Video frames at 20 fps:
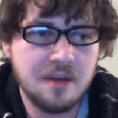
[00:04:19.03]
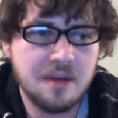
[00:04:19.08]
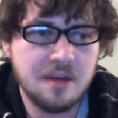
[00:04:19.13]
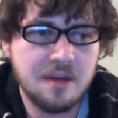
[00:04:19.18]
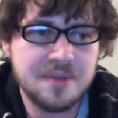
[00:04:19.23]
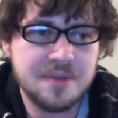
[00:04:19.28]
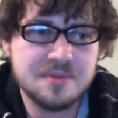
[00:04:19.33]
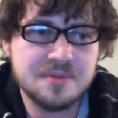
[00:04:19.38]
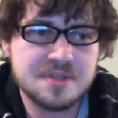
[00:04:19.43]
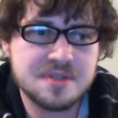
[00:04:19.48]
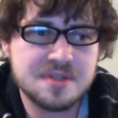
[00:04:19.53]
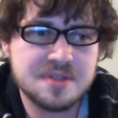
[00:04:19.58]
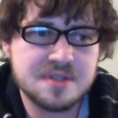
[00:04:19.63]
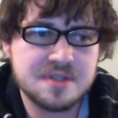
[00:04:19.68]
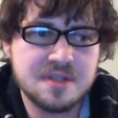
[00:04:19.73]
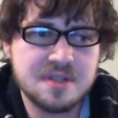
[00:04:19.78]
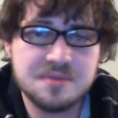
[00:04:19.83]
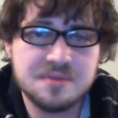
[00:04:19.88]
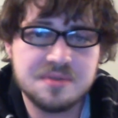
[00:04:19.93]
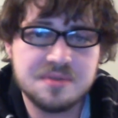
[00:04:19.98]
He was
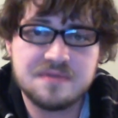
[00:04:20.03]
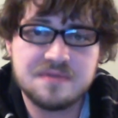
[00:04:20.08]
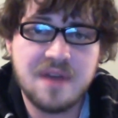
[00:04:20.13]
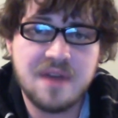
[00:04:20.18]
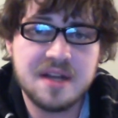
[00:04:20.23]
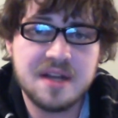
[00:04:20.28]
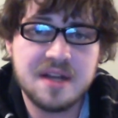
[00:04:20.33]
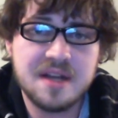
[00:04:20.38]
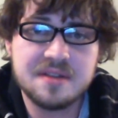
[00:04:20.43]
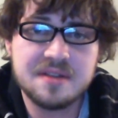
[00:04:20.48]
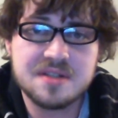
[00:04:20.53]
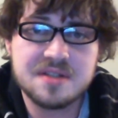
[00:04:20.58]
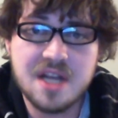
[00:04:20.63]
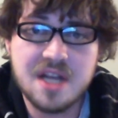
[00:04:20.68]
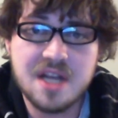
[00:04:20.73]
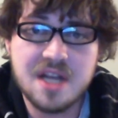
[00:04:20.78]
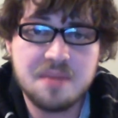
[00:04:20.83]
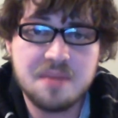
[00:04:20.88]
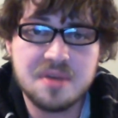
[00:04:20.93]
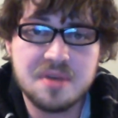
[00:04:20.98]
fighting the
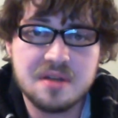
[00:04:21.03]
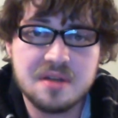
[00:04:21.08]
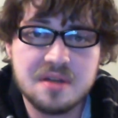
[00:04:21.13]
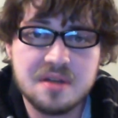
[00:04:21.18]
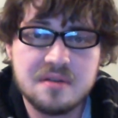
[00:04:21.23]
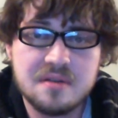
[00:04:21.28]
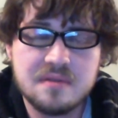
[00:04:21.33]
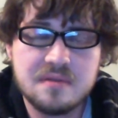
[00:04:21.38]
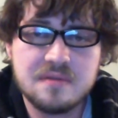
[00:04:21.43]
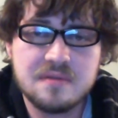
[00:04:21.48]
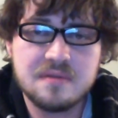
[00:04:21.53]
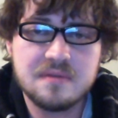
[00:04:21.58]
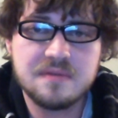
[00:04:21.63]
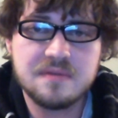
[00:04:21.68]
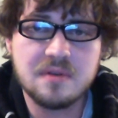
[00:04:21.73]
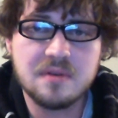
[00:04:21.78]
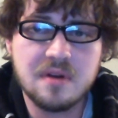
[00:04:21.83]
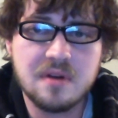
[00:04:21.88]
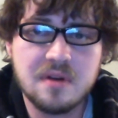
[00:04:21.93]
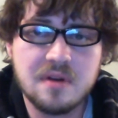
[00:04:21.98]
champion
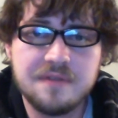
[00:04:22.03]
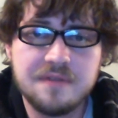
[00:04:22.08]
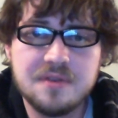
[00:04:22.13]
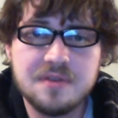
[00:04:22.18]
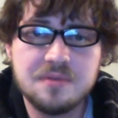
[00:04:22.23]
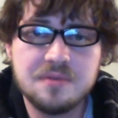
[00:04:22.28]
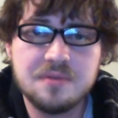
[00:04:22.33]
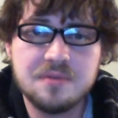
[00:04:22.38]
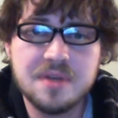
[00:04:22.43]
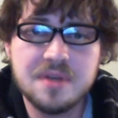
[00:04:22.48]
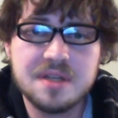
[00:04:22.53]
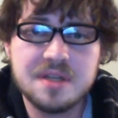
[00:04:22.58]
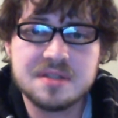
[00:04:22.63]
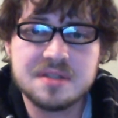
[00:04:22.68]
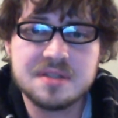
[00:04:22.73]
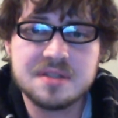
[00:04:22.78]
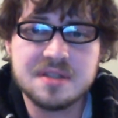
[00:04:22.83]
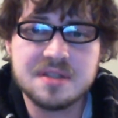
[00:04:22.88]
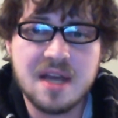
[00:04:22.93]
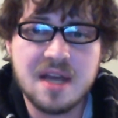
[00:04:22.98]
for a few
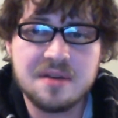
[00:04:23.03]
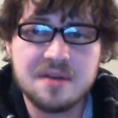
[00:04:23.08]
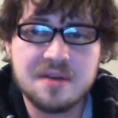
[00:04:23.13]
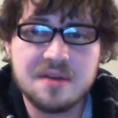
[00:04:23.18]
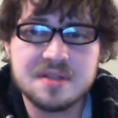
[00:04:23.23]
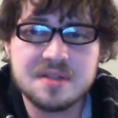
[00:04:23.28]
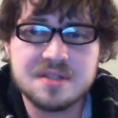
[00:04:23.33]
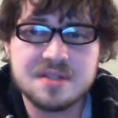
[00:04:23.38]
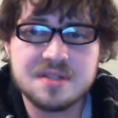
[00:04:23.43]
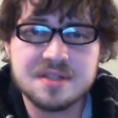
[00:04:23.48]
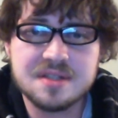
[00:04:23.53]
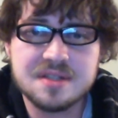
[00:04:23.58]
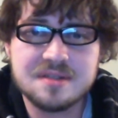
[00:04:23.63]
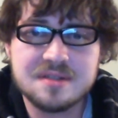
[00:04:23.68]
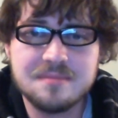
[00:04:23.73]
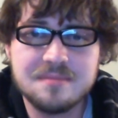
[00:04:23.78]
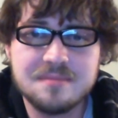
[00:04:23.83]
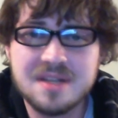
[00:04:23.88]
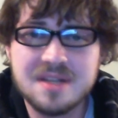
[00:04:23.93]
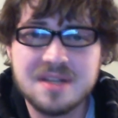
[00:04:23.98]
weeks, and now he's
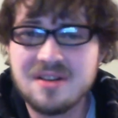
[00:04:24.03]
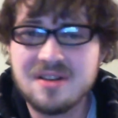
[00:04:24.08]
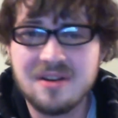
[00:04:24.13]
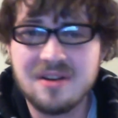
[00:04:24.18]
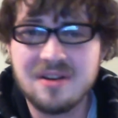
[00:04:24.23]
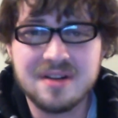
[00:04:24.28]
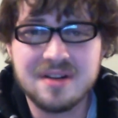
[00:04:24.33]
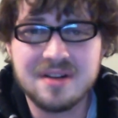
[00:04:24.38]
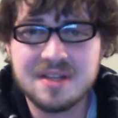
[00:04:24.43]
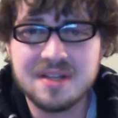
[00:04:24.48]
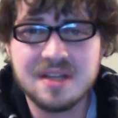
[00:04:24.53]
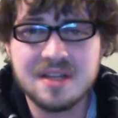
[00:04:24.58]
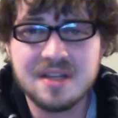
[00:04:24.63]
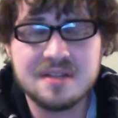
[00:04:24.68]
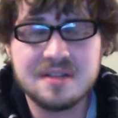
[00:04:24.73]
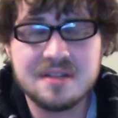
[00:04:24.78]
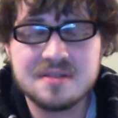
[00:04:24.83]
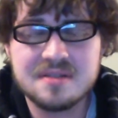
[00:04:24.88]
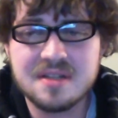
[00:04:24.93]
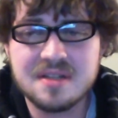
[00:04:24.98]
just mid-card
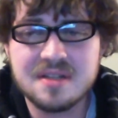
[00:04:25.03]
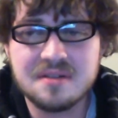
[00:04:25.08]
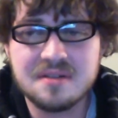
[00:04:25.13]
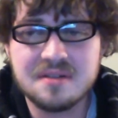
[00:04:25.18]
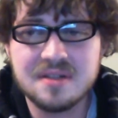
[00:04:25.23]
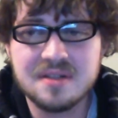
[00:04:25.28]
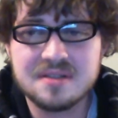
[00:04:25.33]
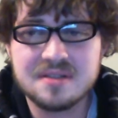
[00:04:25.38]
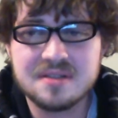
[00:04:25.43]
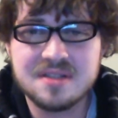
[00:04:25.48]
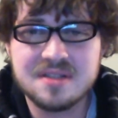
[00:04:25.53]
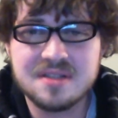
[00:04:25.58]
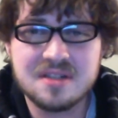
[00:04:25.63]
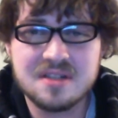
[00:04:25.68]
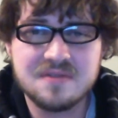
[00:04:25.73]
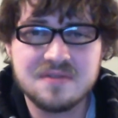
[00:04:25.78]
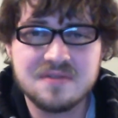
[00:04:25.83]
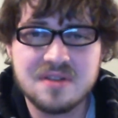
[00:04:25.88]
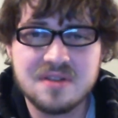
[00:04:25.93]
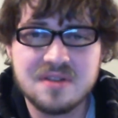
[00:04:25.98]
again. So it
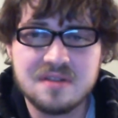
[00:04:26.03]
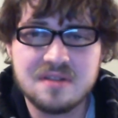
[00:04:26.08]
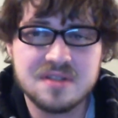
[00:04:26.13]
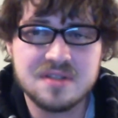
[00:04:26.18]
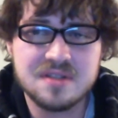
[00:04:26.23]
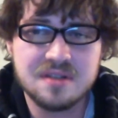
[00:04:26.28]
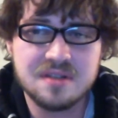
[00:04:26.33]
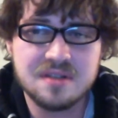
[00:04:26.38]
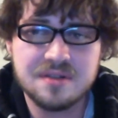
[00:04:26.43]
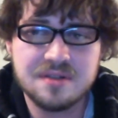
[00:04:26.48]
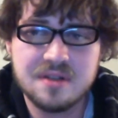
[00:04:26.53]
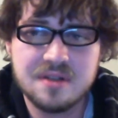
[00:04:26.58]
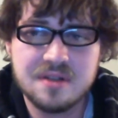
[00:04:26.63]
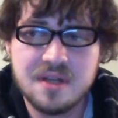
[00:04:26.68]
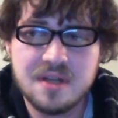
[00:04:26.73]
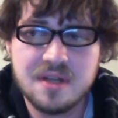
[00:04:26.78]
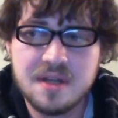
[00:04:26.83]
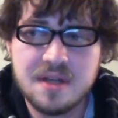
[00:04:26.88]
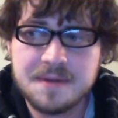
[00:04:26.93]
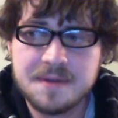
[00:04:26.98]
sucks for Dolph Ziggler.
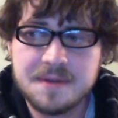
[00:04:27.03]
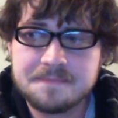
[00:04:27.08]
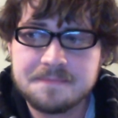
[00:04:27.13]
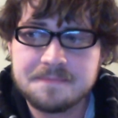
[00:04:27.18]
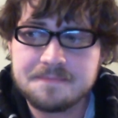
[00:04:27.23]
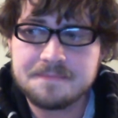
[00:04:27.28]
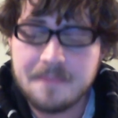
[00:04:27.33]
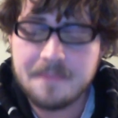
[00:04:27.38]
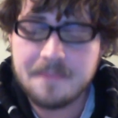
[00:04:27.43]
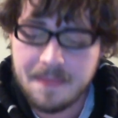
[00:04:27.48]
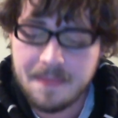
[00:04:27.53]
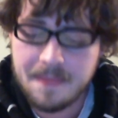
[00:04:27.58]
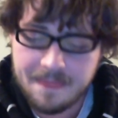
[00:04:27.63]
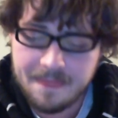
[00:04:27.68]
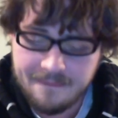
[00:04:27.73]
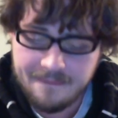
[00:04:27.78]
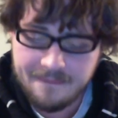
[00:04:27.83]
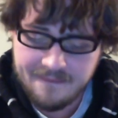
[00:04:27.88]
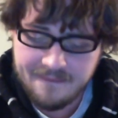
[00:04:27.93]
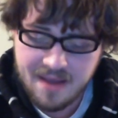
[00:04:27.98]

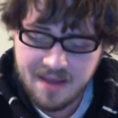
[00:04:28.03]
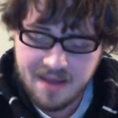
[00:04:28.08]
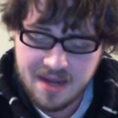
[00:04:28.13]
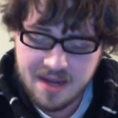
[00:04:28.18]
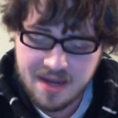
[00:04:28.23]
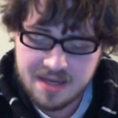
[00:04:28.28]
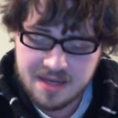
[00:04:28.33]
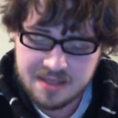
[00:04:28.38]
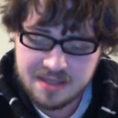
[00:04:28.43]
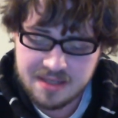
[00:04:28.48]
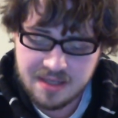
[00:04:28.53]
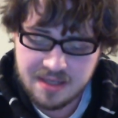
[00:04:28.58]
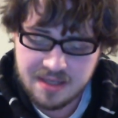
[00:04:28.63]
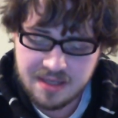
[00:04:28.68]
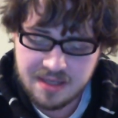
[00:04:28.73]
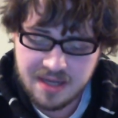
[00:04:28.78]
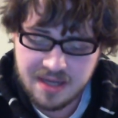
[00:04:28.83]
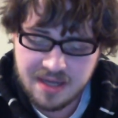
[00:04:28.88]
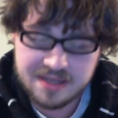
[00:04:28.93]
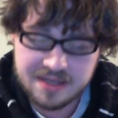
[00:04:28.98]
And
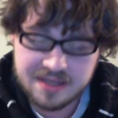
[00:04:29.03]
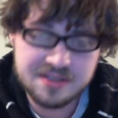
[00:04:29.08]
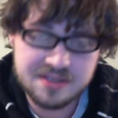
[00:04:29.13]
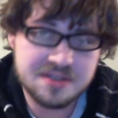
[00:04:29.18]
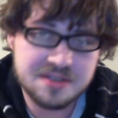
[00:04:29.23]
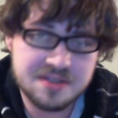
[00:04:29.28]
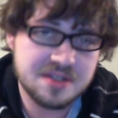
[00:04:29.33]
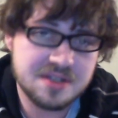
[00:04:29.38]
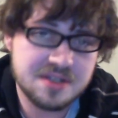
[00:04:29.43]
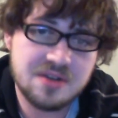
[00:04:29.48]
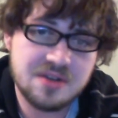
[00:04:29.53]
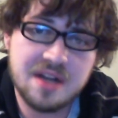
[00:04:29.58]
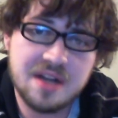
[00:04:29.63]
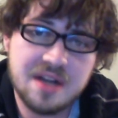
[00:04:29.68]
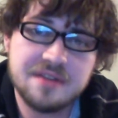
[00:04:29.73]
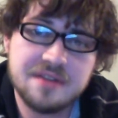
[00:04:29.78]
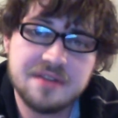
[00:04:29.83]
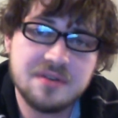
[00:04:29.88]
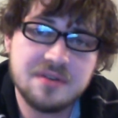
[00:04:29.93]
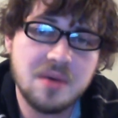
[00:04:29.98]
I guess he's just
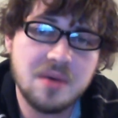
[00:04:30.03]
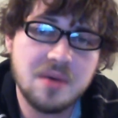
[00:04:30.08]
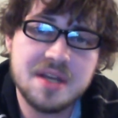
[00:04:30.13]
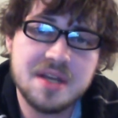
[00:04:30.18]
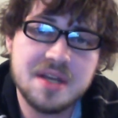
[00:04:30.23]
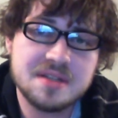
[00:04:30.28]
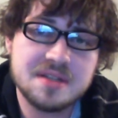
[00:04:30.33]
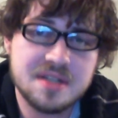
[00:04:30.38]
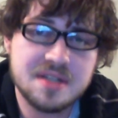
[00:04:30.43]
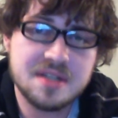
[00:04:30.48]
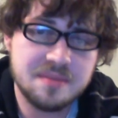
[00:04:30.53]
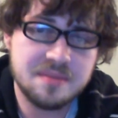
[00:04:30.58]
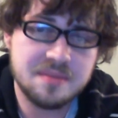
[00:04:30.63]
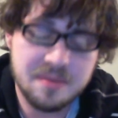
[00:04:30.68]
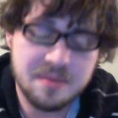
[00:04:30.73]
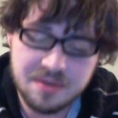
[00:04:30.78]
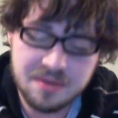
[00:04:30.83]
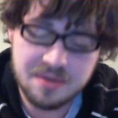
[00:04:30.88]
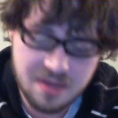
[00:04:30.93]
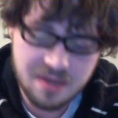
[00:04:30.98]
trying different ways to get
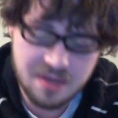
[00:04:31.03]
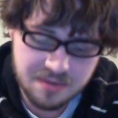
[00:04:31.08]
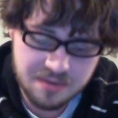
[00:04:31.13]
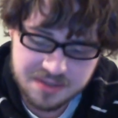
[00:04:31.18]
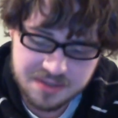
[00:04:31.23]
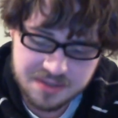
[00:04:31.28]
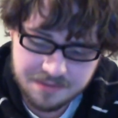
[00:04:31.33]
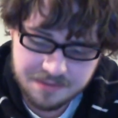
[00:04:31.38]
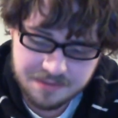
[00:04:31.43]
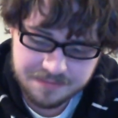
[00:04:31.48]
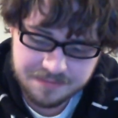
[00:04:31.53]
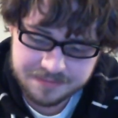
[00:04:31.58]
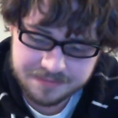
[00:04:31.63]
people to notice him.